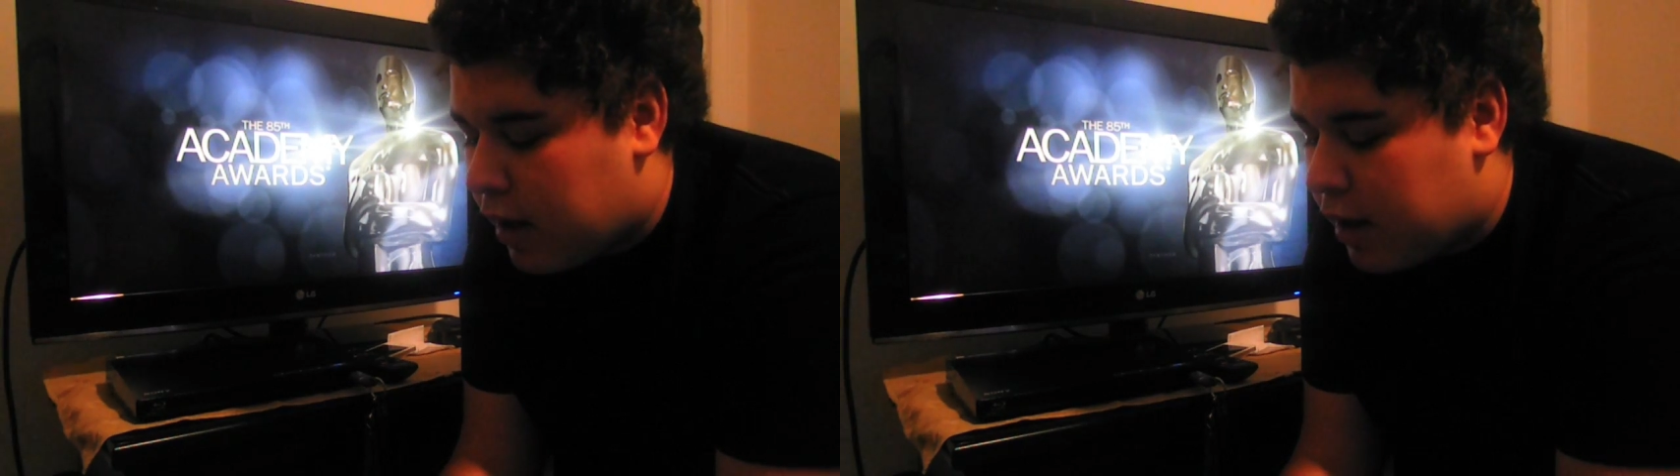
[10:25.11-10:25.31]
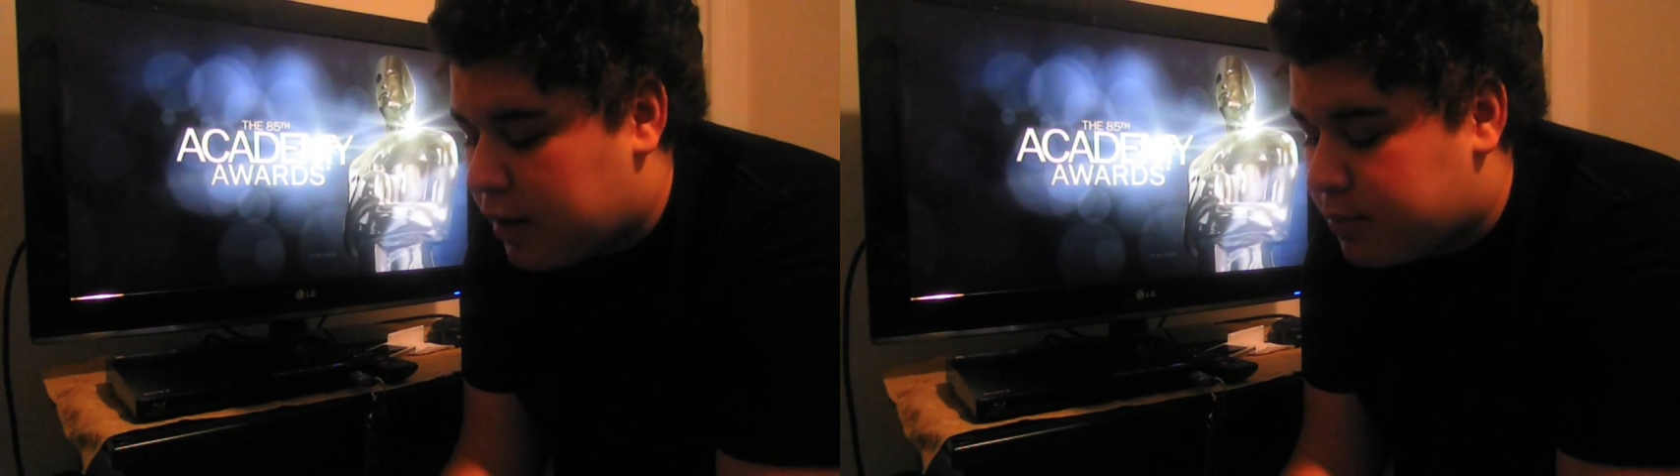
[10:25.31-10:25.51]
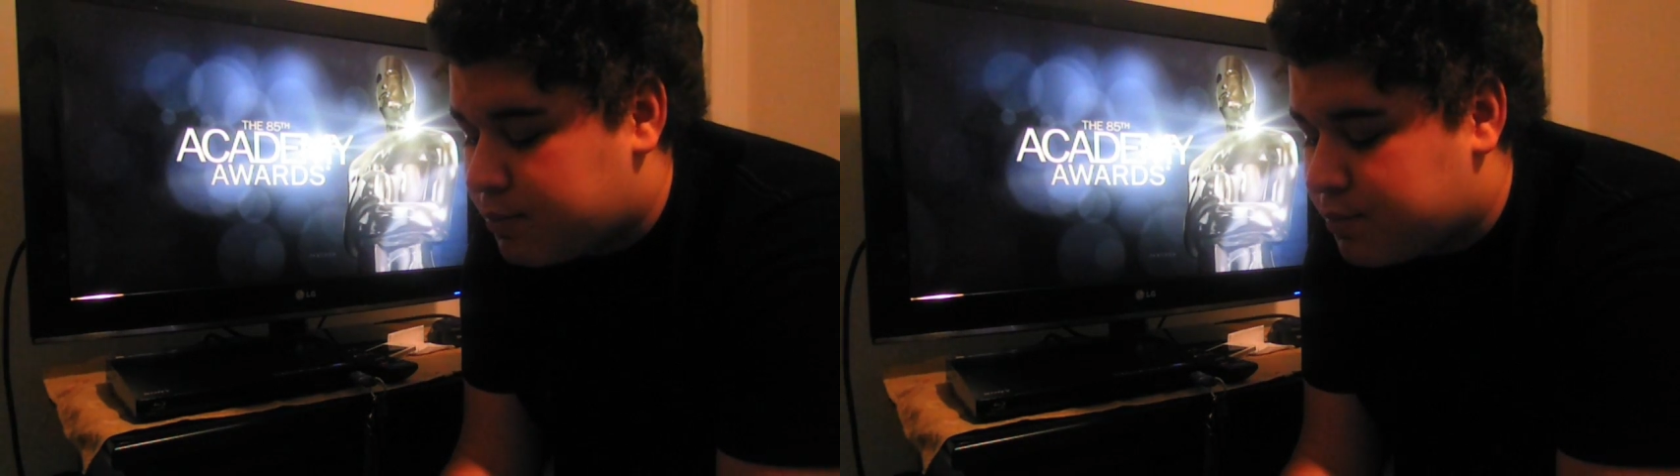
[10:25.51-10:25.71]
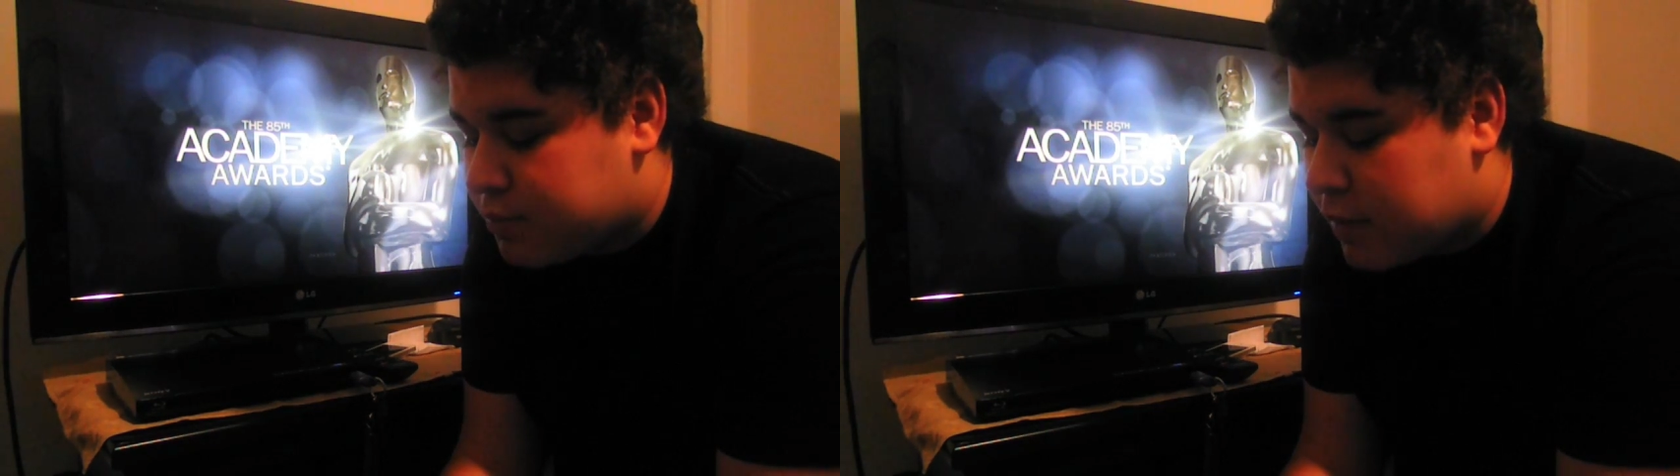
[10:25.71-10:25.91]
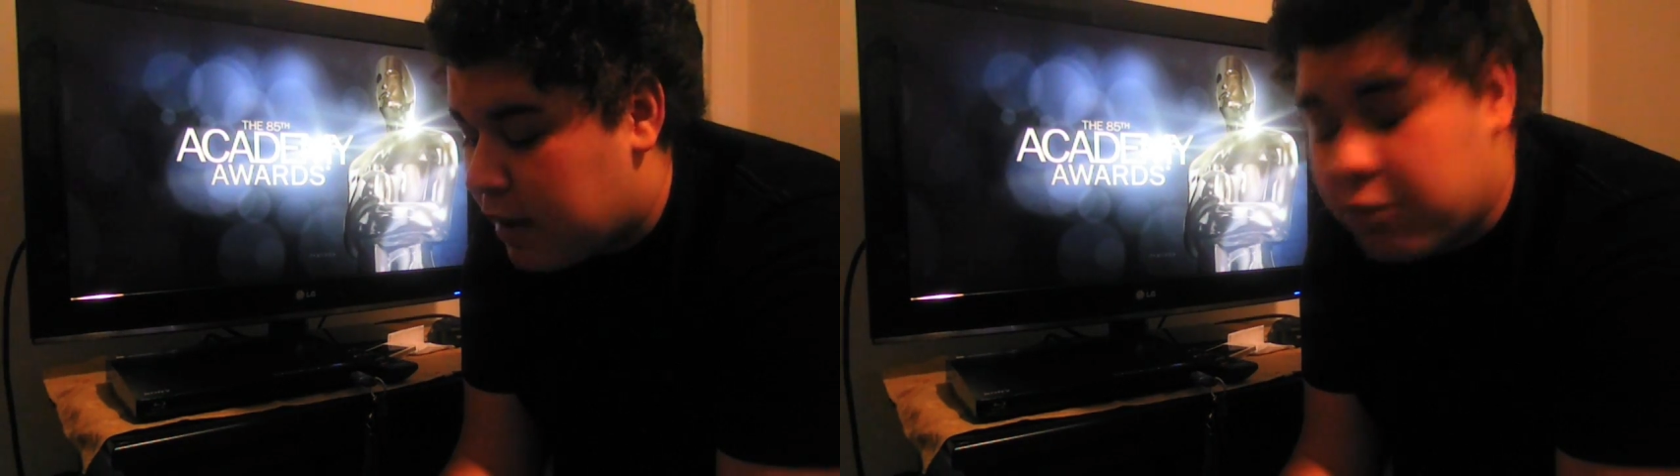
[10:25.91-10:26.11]

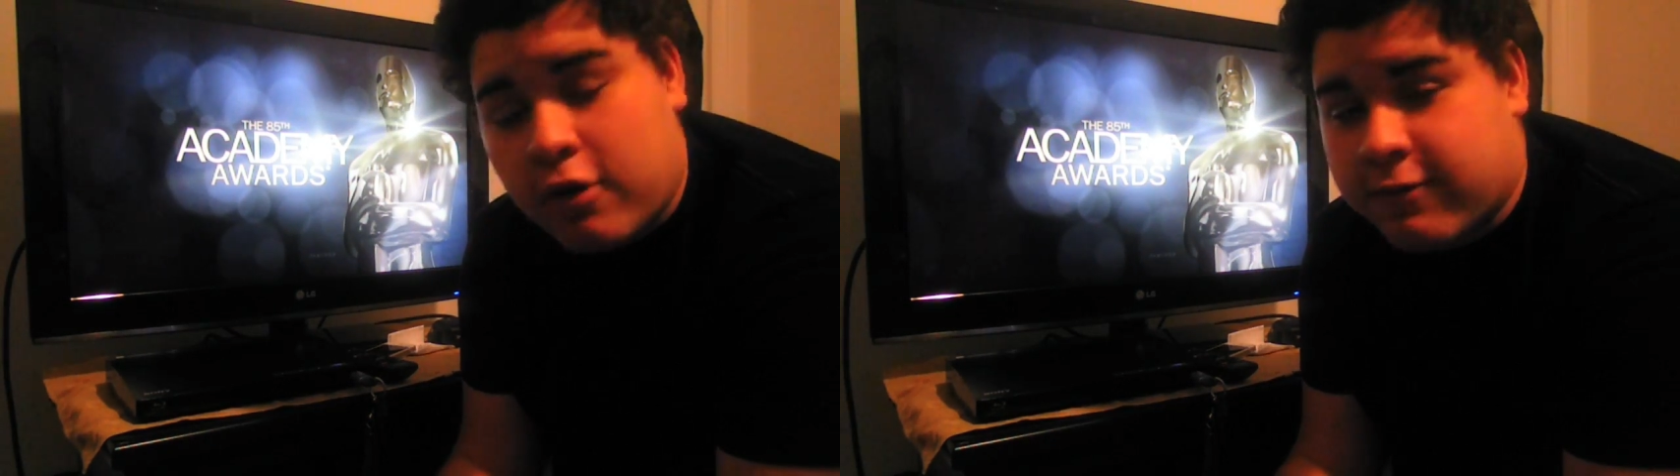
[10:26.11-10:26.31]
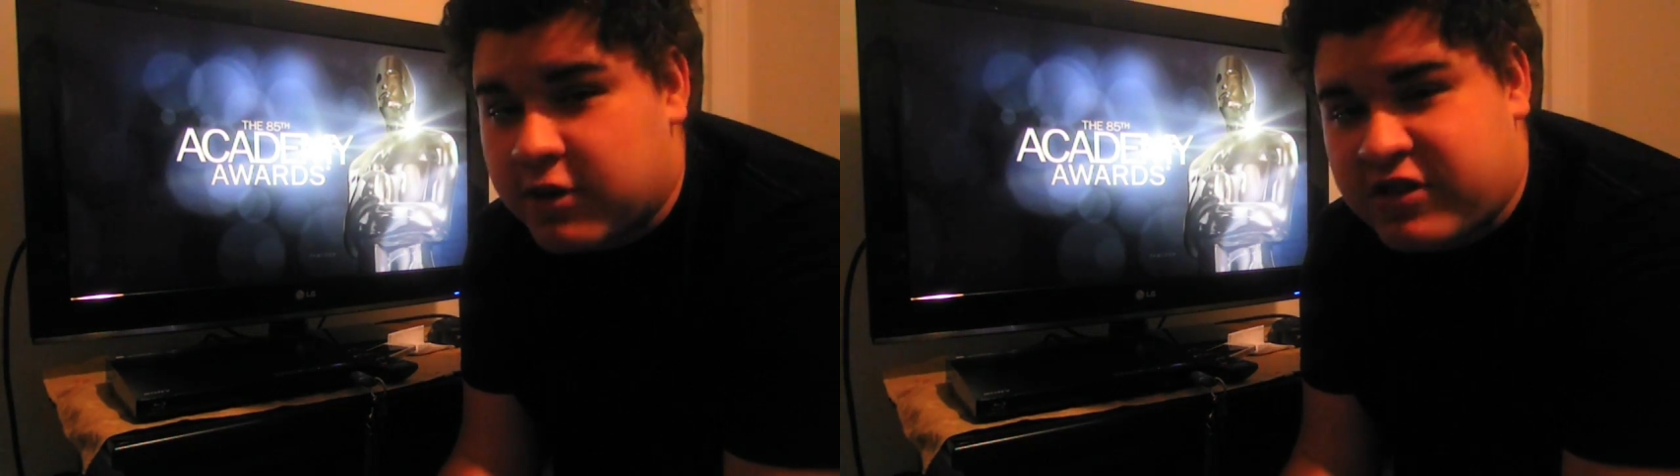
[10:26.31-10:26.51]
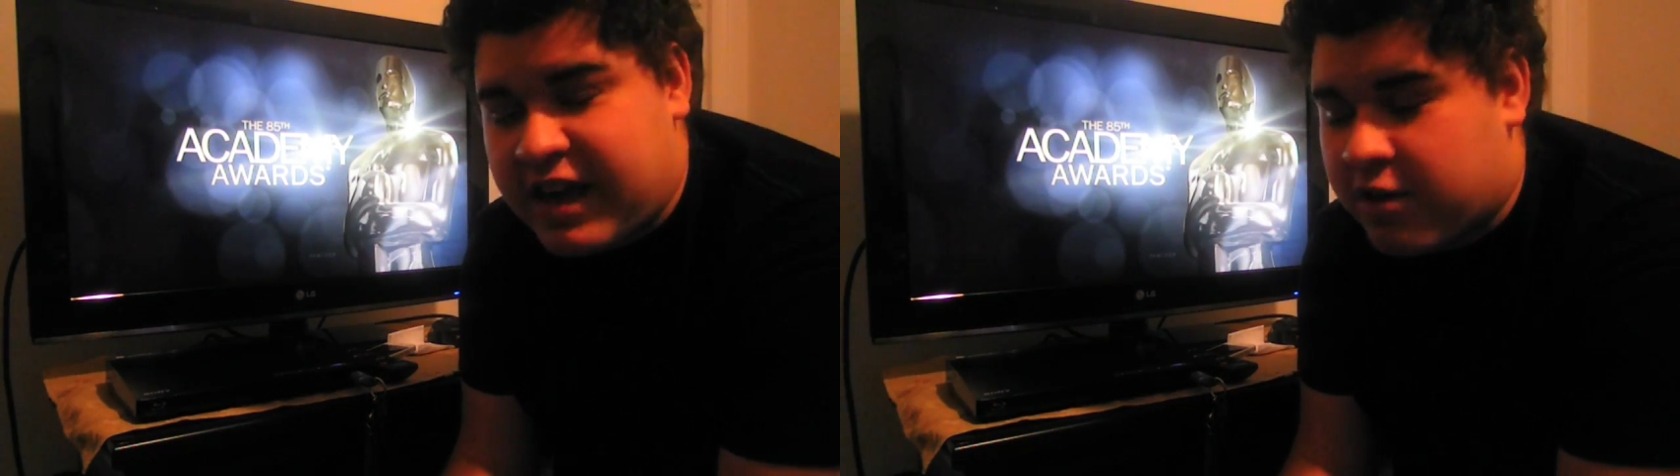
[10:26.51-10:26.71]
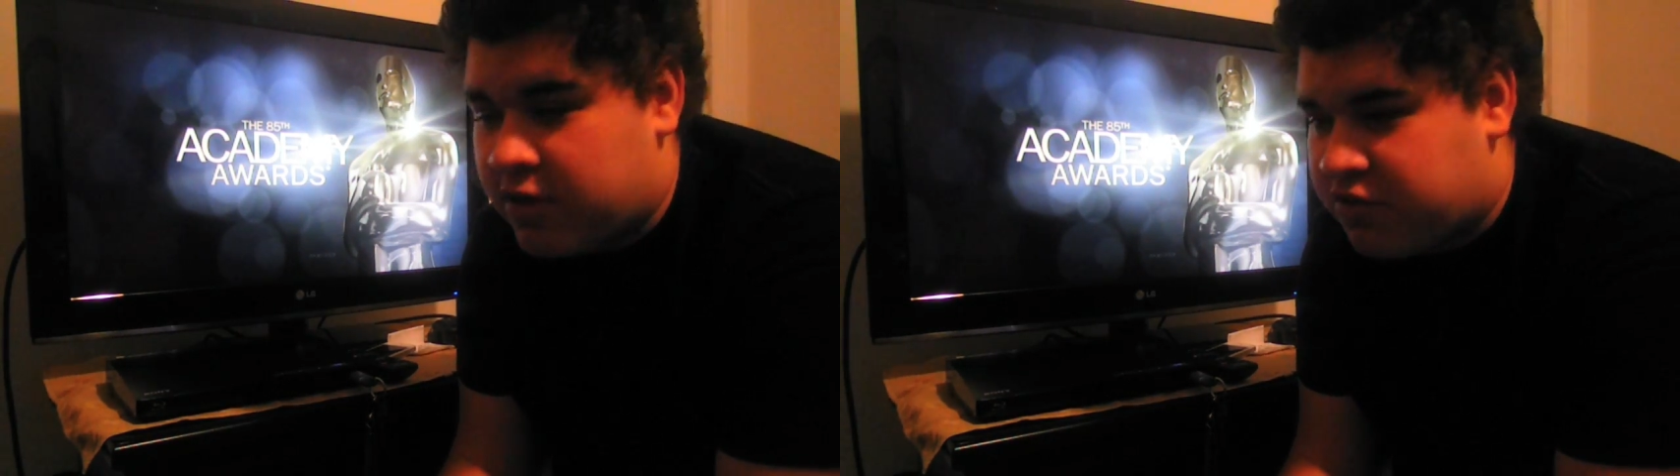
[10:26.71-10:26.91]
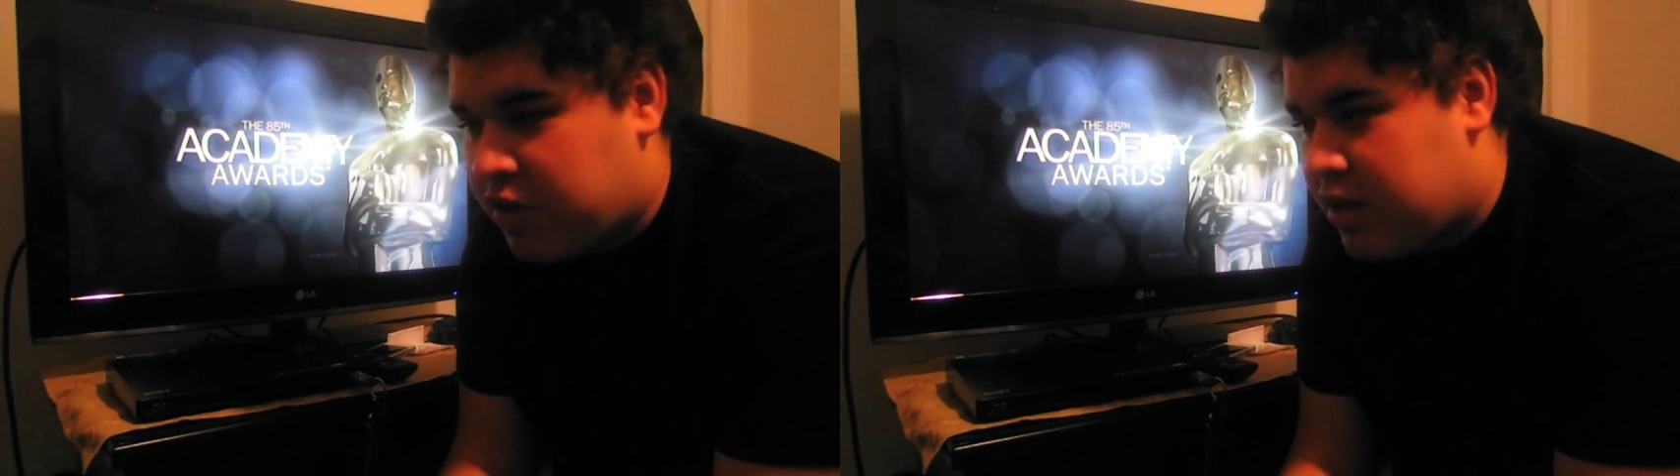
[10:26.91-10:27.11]
I'm going for
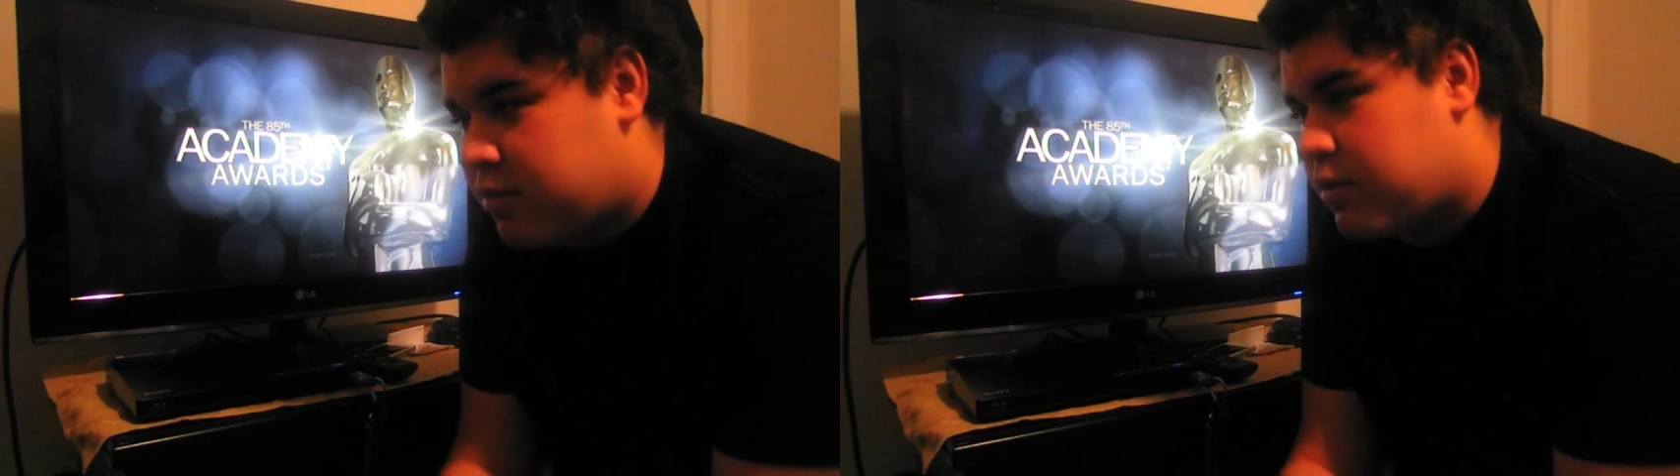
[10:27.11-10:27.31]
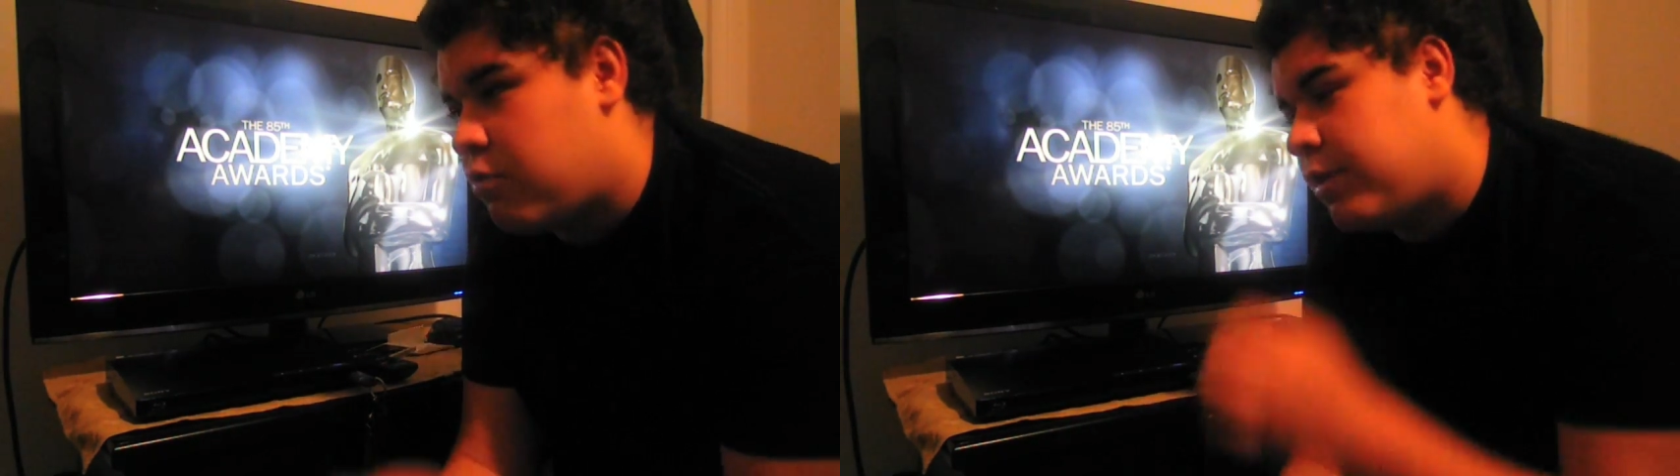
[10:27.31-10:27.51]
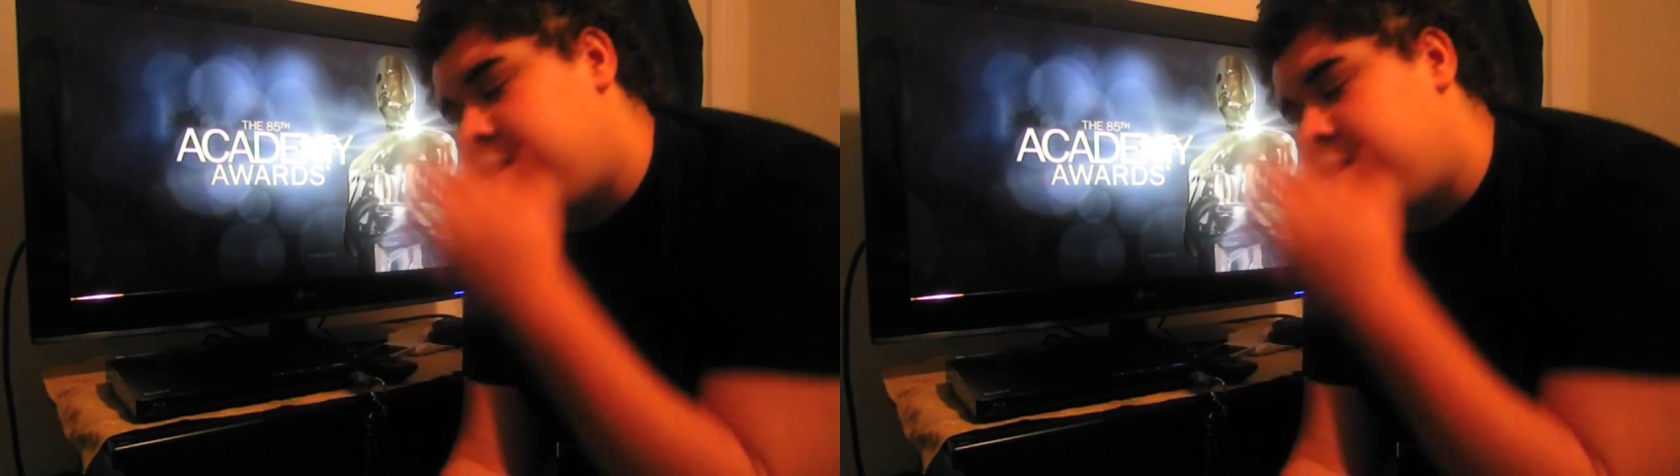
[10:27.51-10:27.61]
Django Unchained.